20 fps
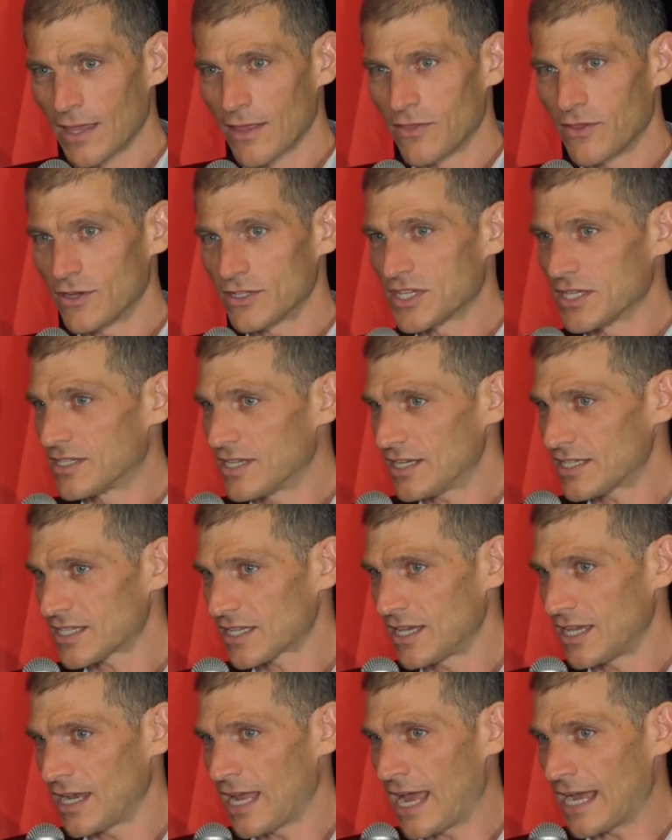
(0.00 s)
there's a
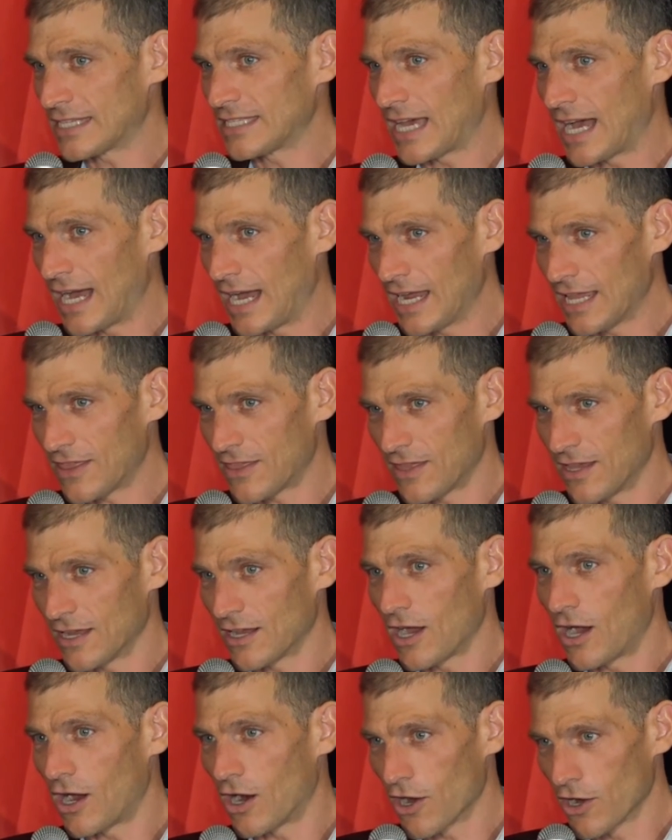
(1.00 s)
disconnect, I
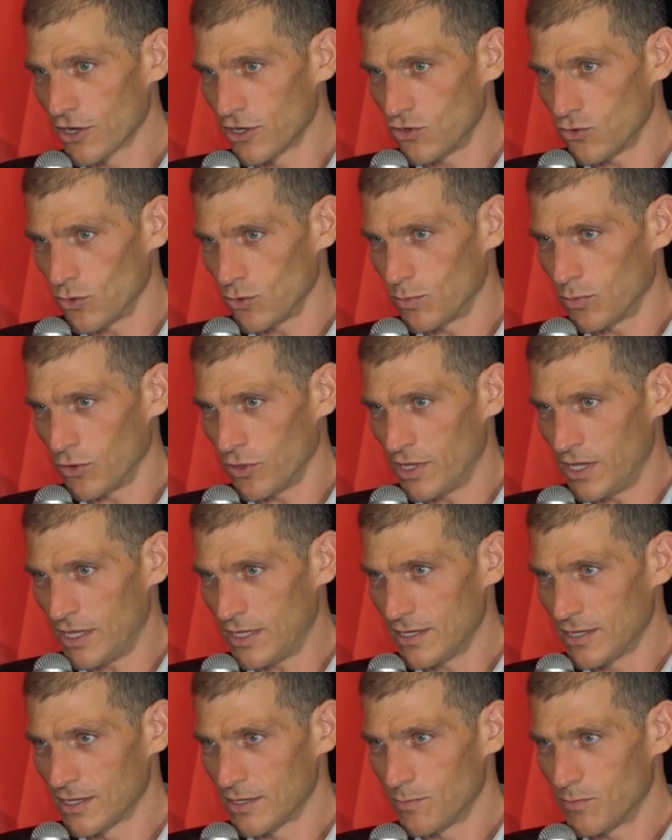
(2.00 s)
think,
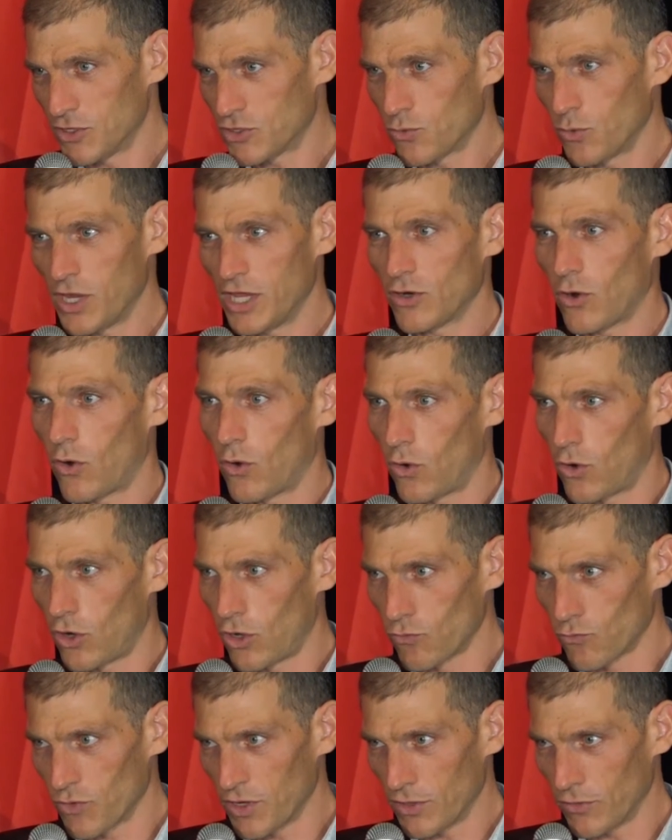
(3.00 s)
arguably, between
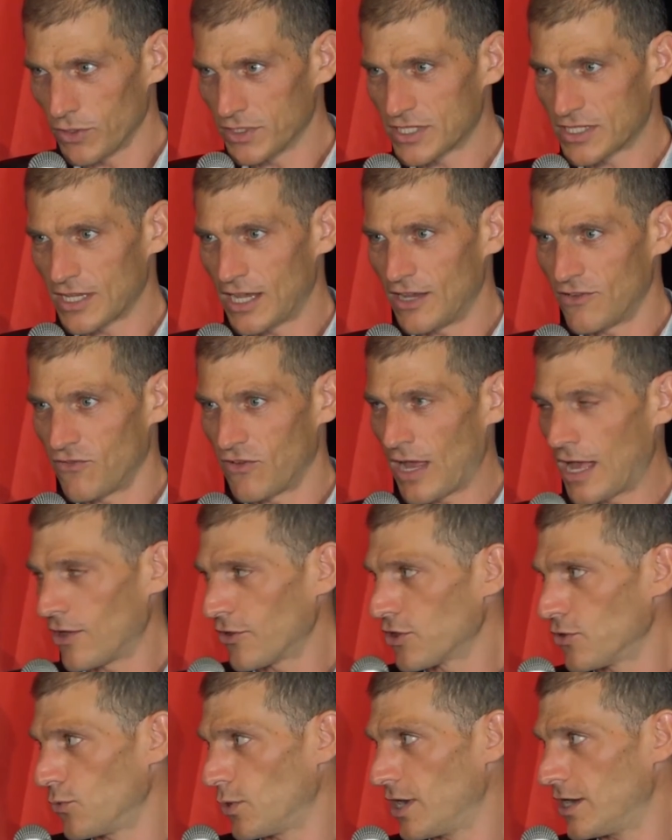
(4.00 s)
all real estate
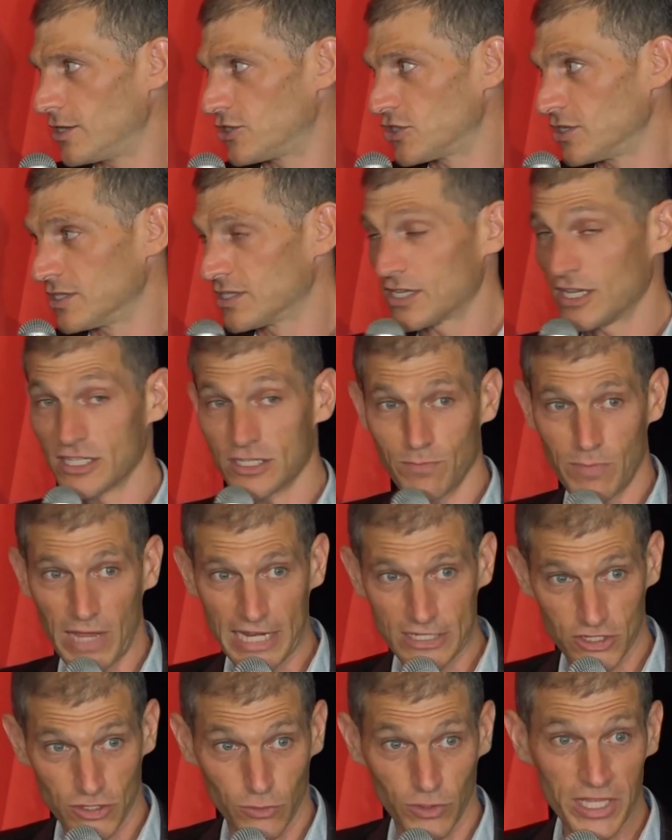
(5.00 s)
valuations,
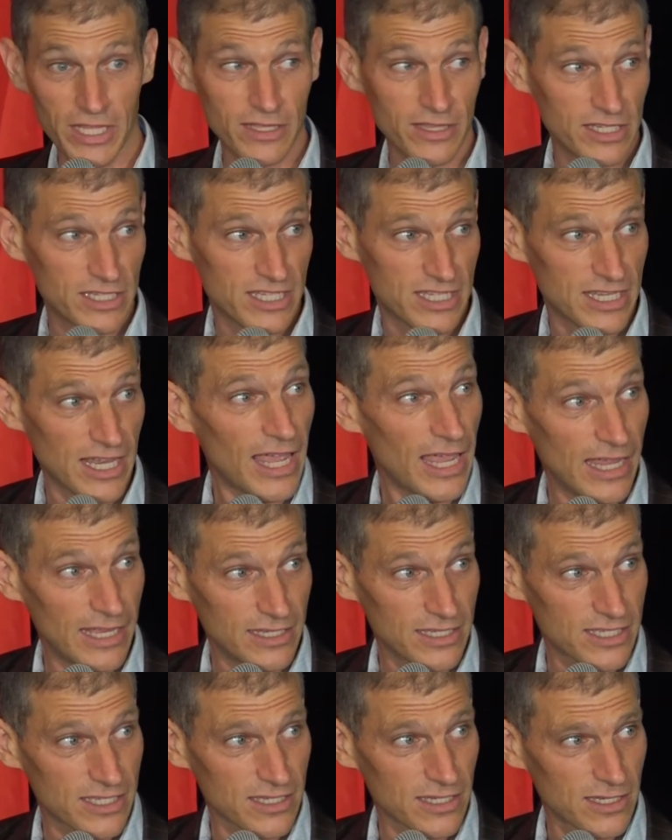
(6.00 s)
especially in the
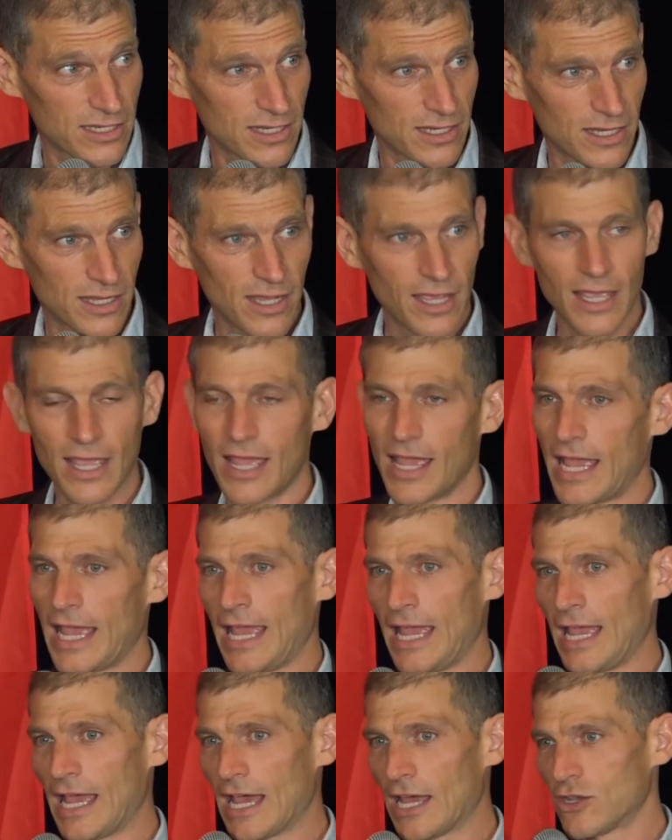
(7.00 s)
States,
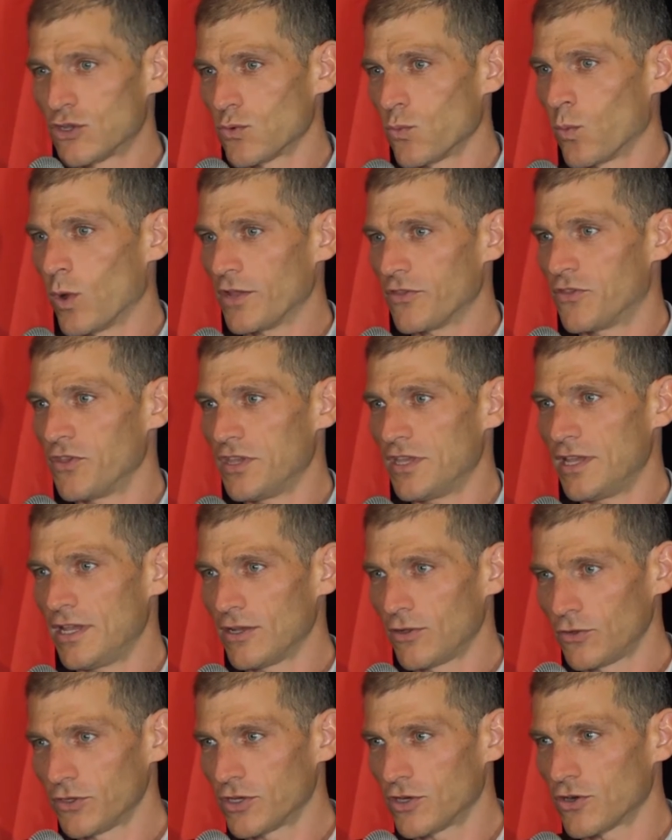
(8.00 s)
and what the
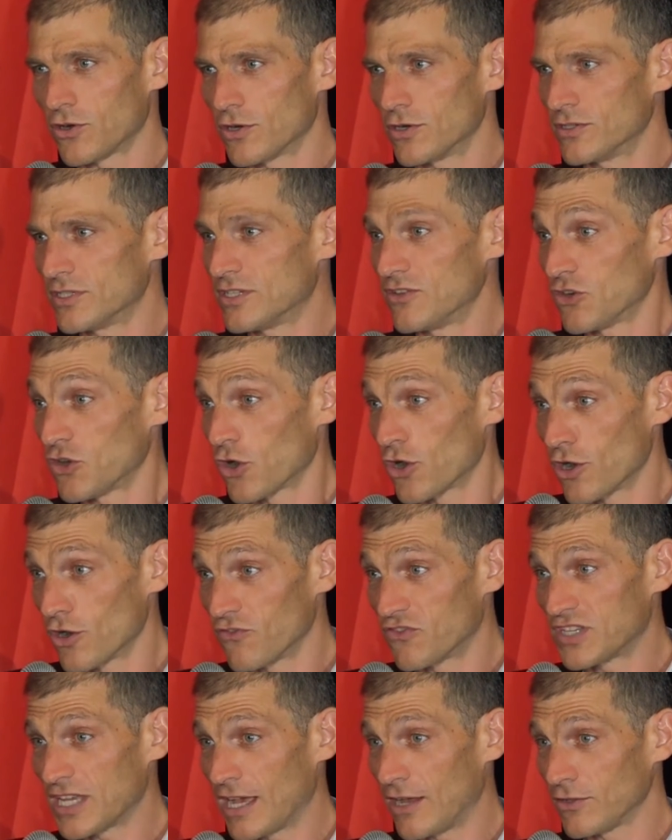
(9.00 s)
yield
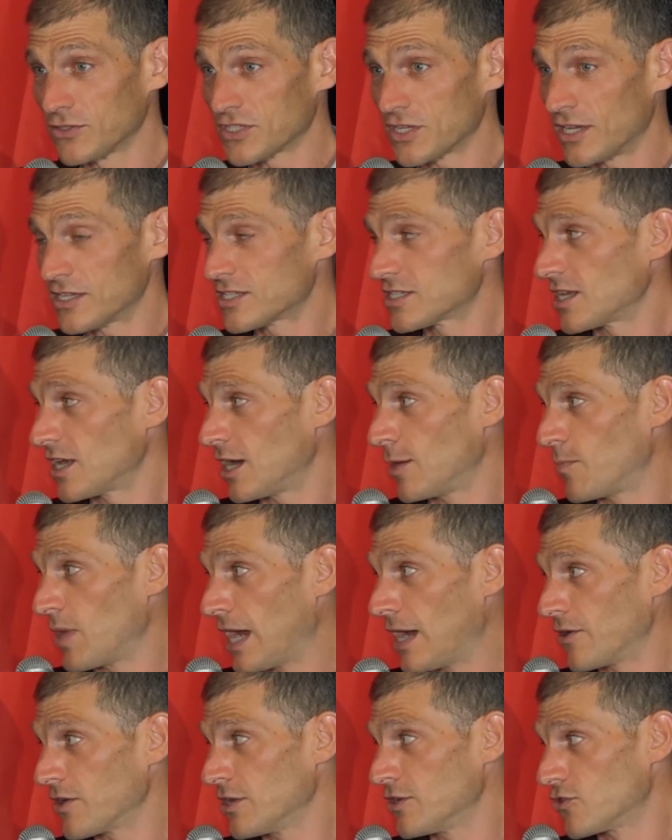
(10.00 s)
curve tells us
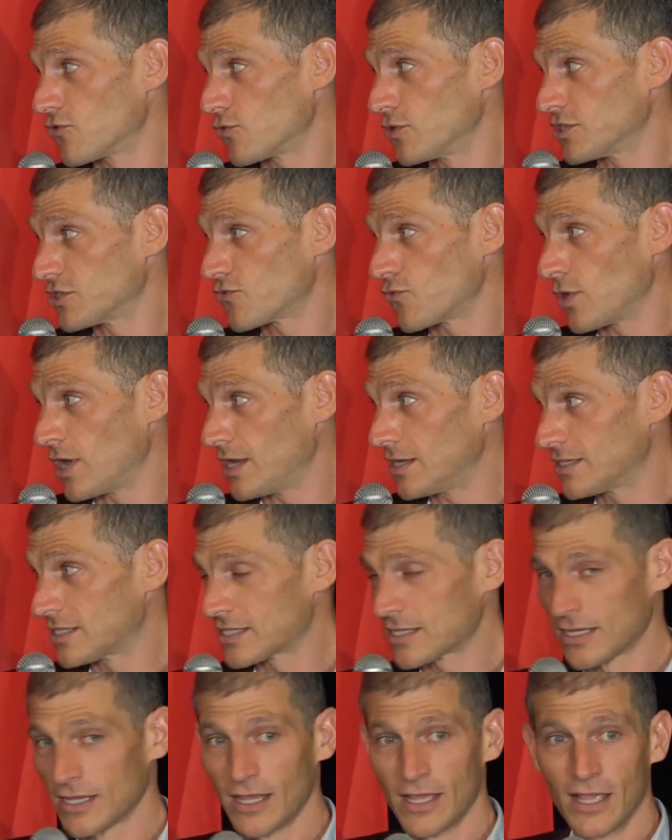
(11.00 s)
about interest
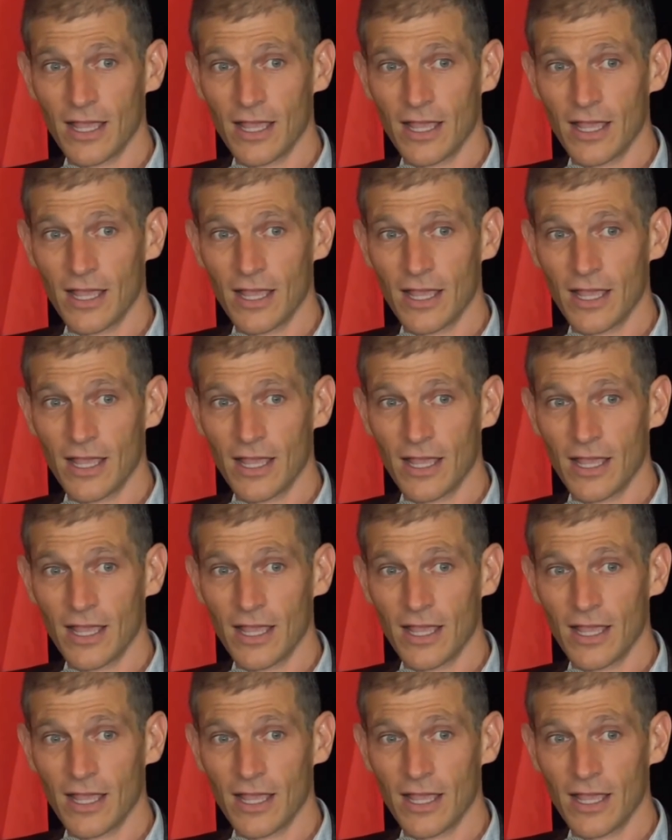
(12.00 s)
rates.